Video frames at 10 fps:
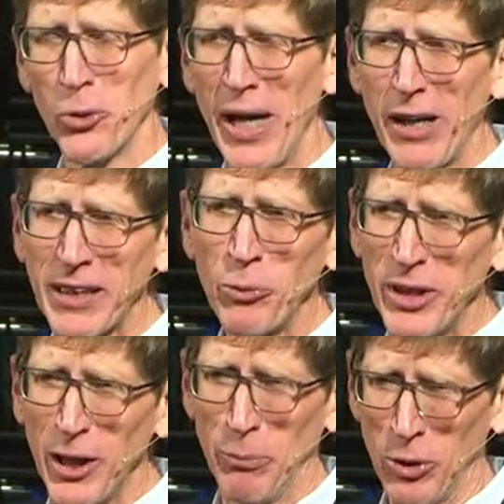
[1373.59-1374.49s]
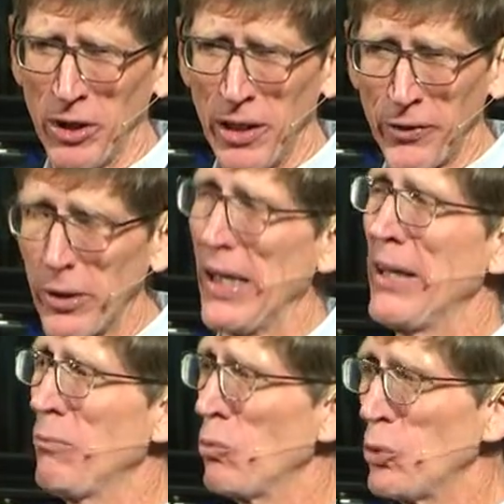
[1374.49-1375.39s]
How can we help one another?
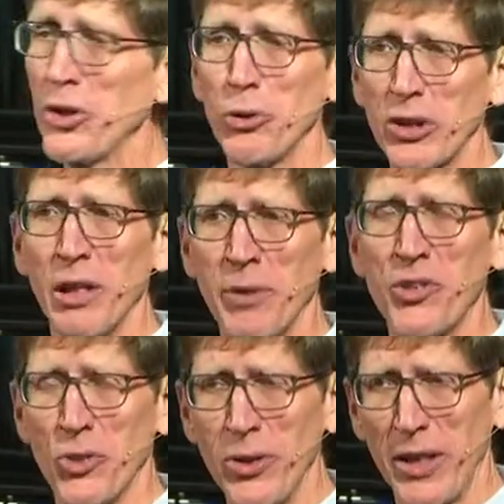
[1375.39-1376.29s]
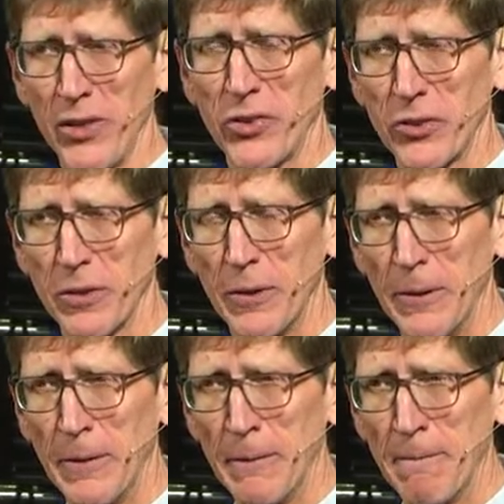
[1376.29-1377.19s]
And will you come and join us?
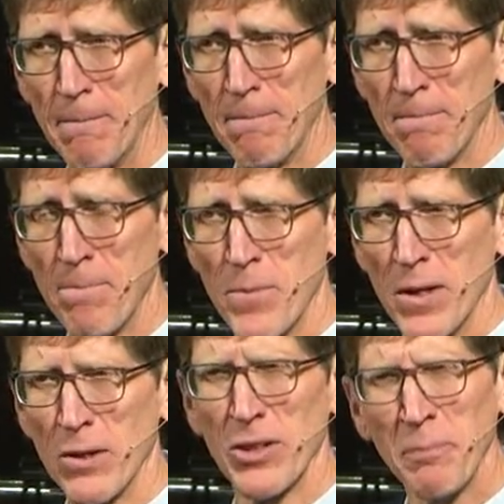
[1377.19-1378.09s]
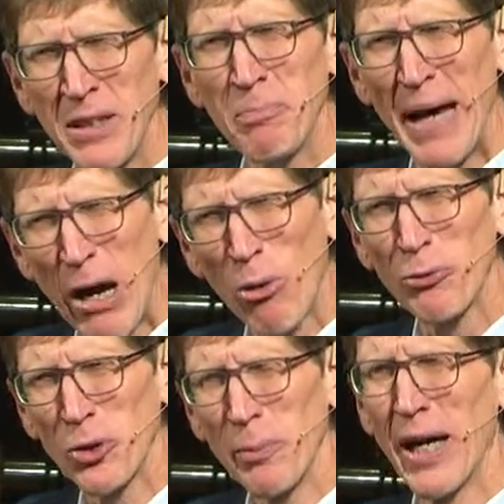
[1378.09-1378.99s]
Something
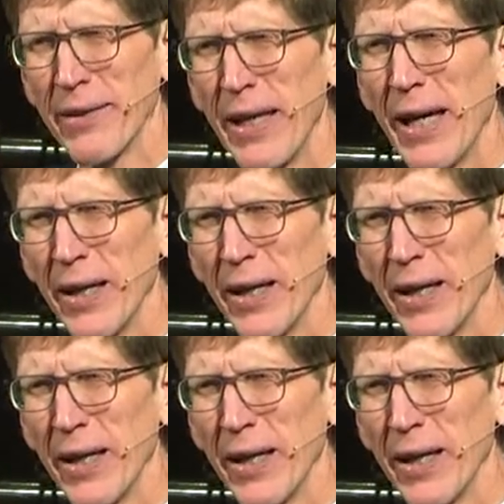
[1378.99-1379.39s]
powerful about that.